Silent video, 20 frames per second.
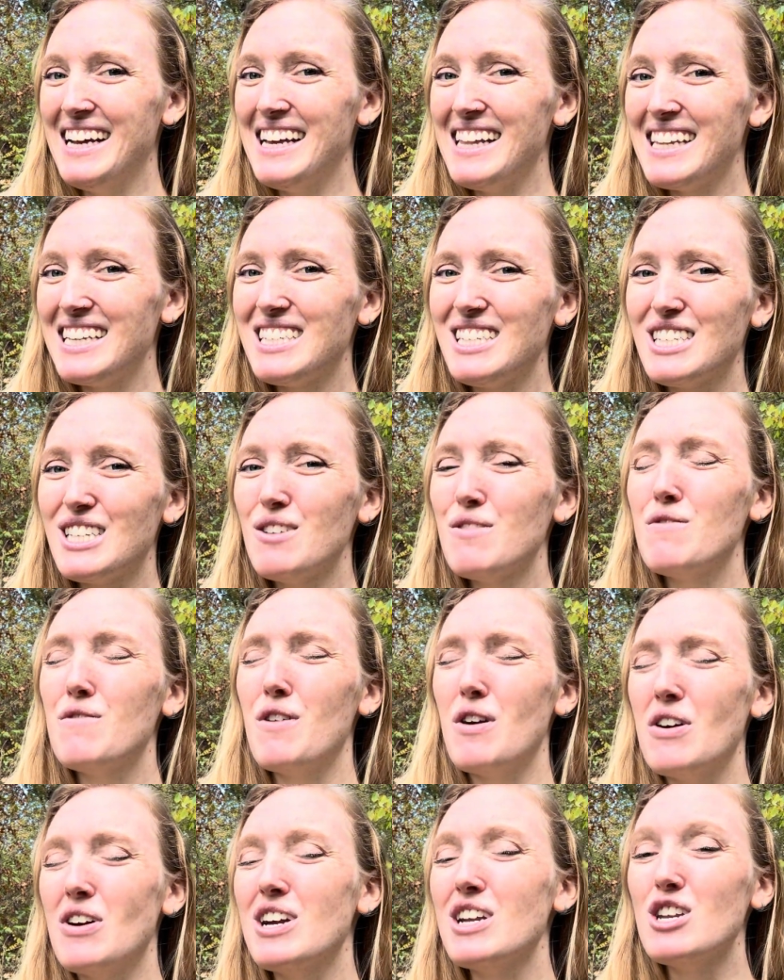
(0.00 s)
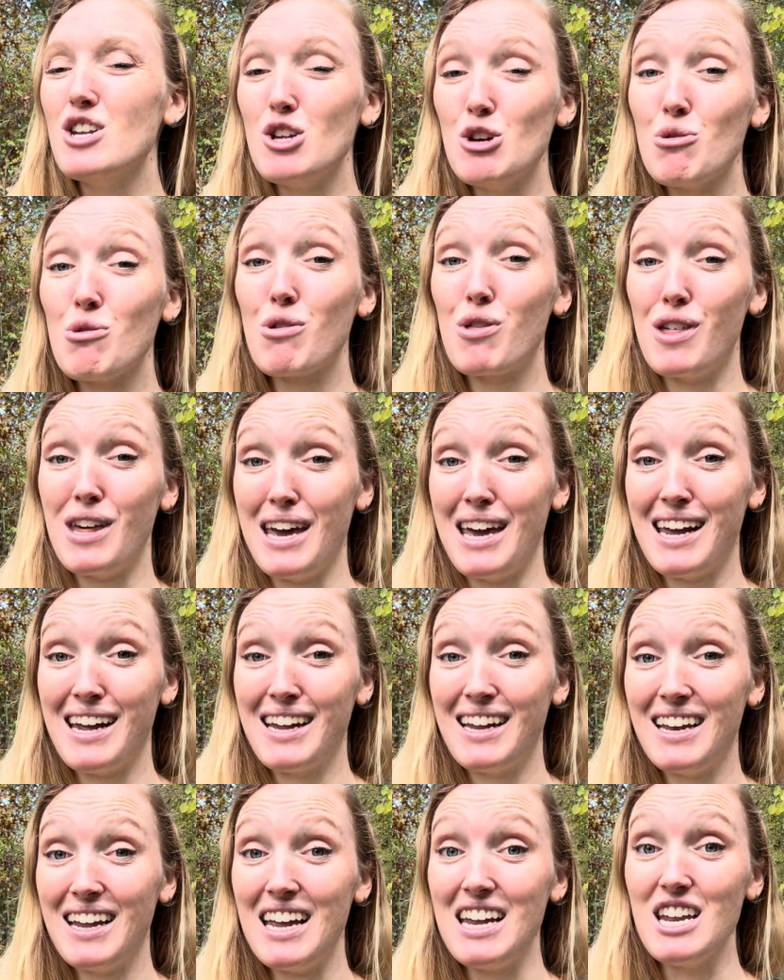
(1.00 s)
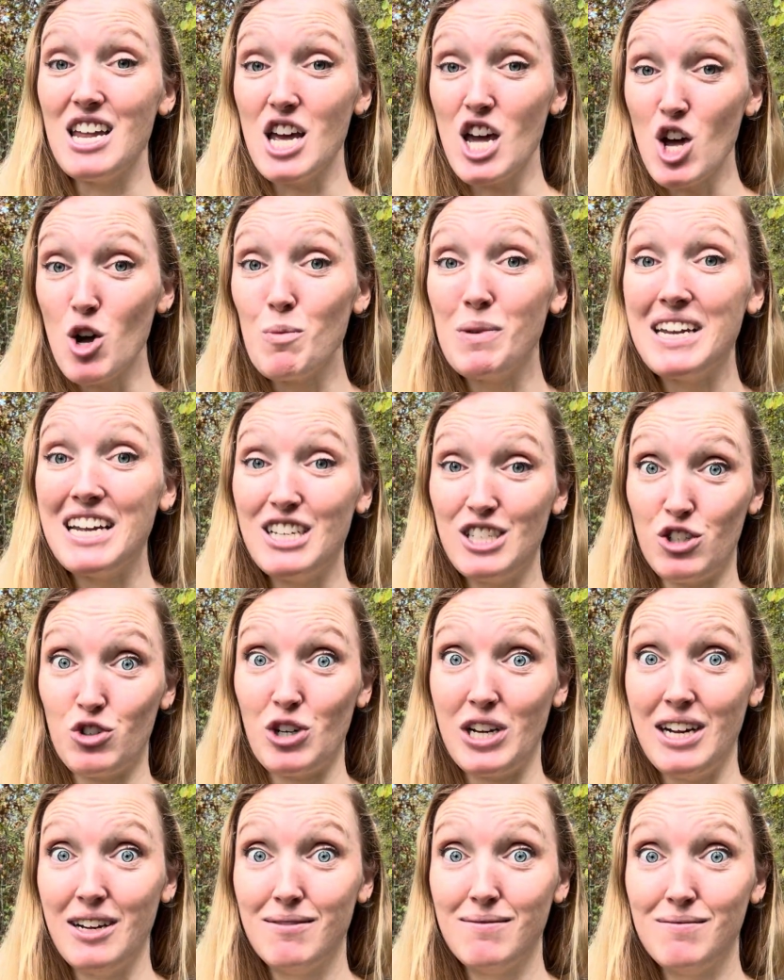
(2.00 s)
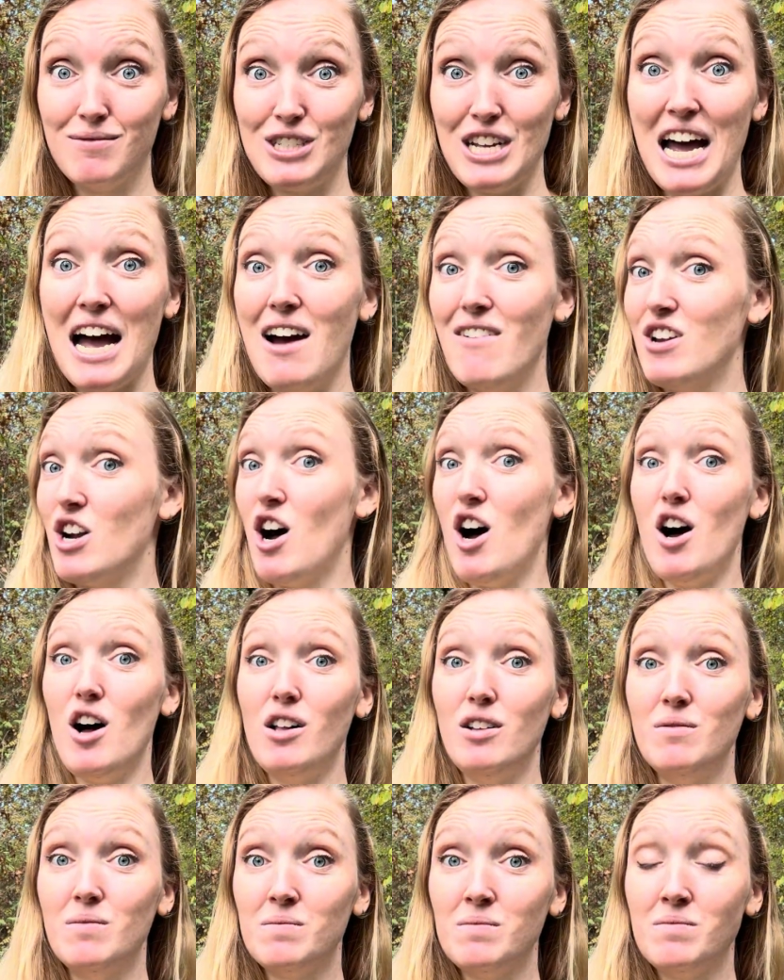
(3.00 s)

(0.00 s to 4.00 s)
this is a very new thing in human history to have it all